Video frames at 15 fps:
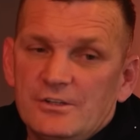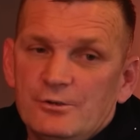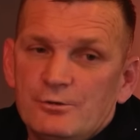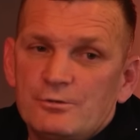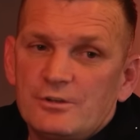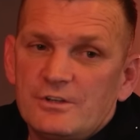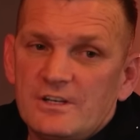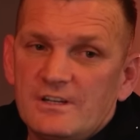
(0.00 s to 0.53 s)
you
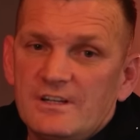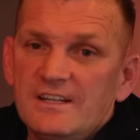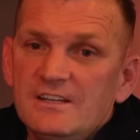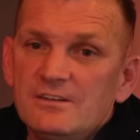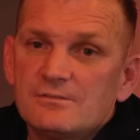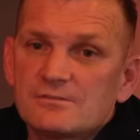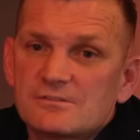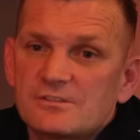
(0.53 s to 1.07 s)
could
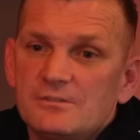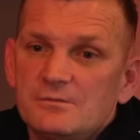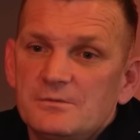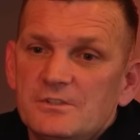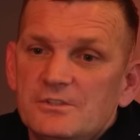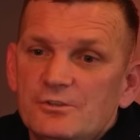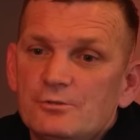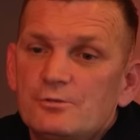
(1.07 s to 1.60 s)
hear on
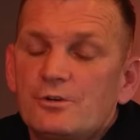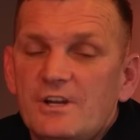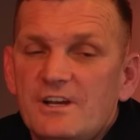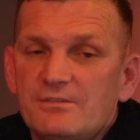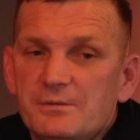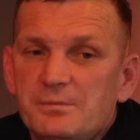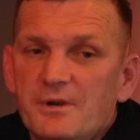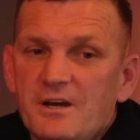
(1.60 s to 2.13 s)
someone, you could
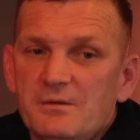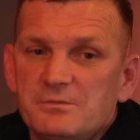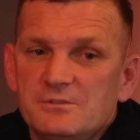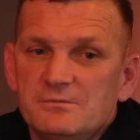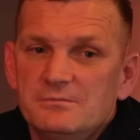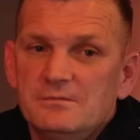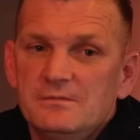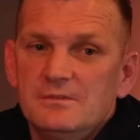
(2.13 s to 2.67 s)
have a
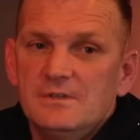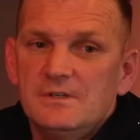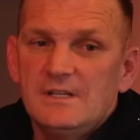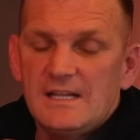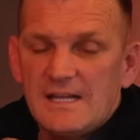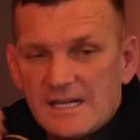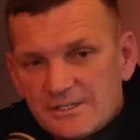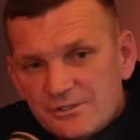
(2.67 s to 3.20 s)
problem,
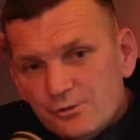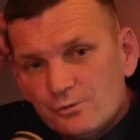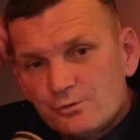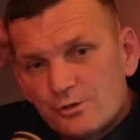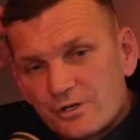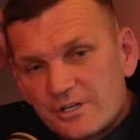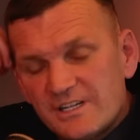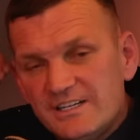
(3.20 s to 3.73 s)
and you
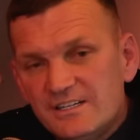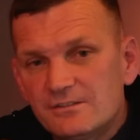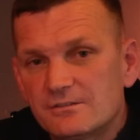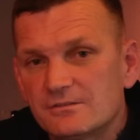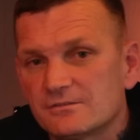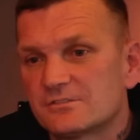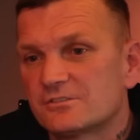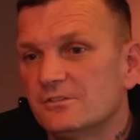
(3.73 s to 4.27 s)
could hear
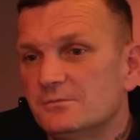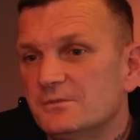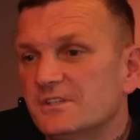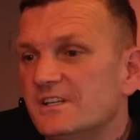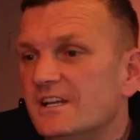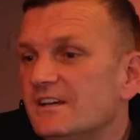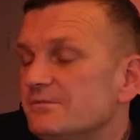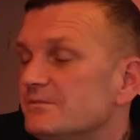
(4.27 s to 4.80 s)
on
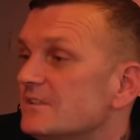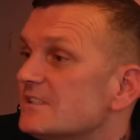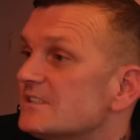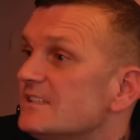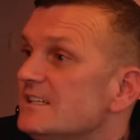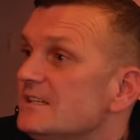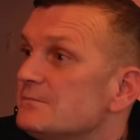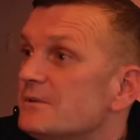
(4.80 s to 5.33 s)
someone having the
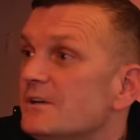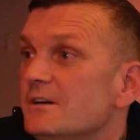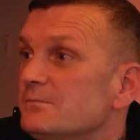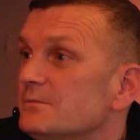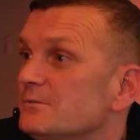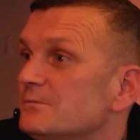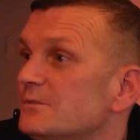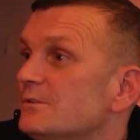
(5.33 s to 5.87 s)
same
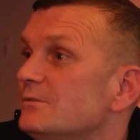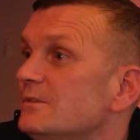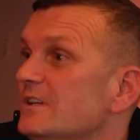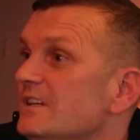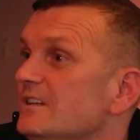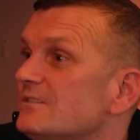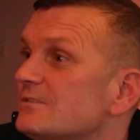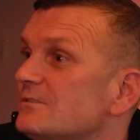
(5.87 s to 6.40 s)
problem two
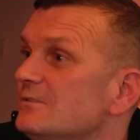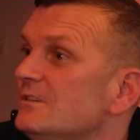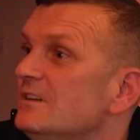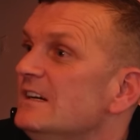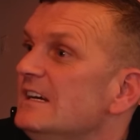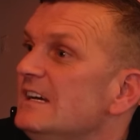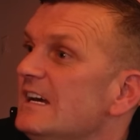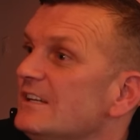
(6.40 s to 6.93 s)
days ago,
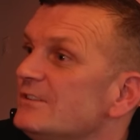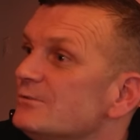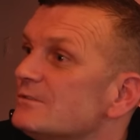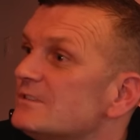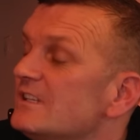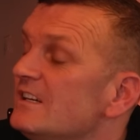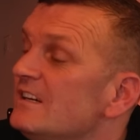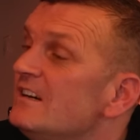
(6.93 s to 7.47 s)
and you
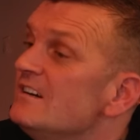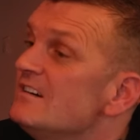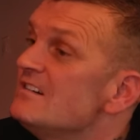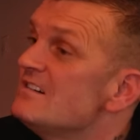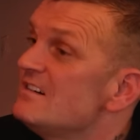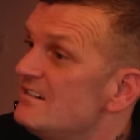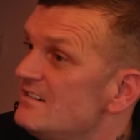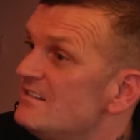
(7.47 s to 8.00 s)
say,
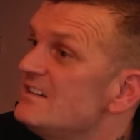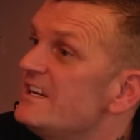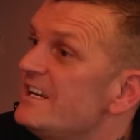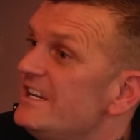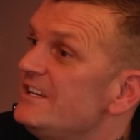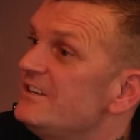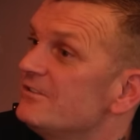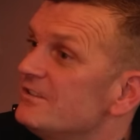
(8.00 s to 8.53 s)

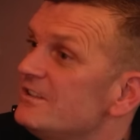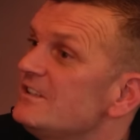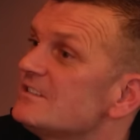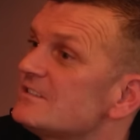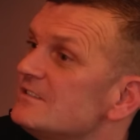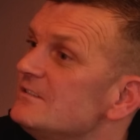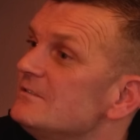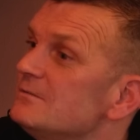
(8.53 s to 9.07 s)
he done
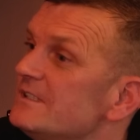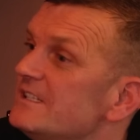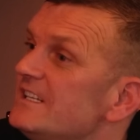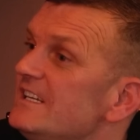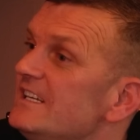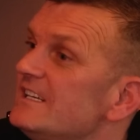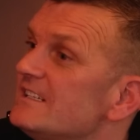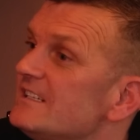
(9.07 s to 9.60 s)
this now when
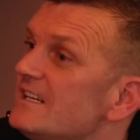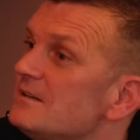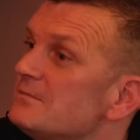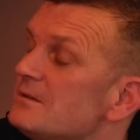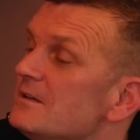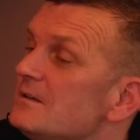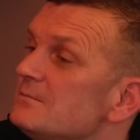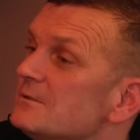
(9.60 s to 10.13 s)
he had that
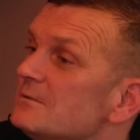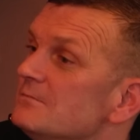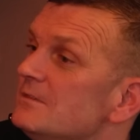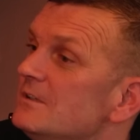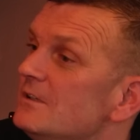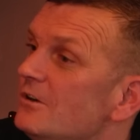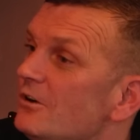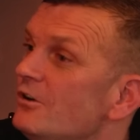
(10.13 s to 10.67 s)
problem.
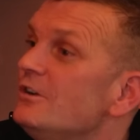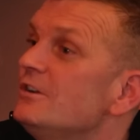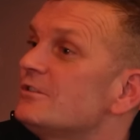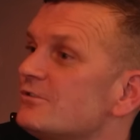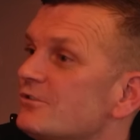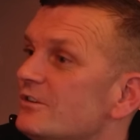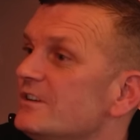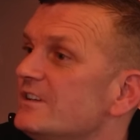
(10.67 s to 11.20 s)
I'll
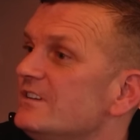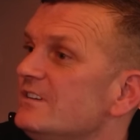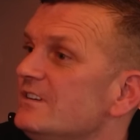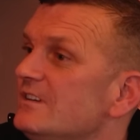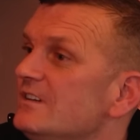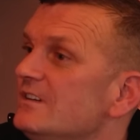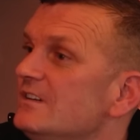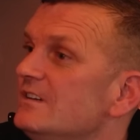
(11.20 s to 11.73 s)
try it
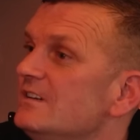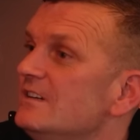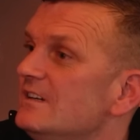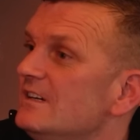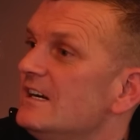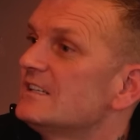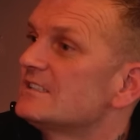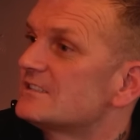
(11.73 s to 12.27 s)

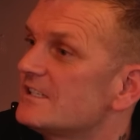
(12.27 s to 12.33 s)
and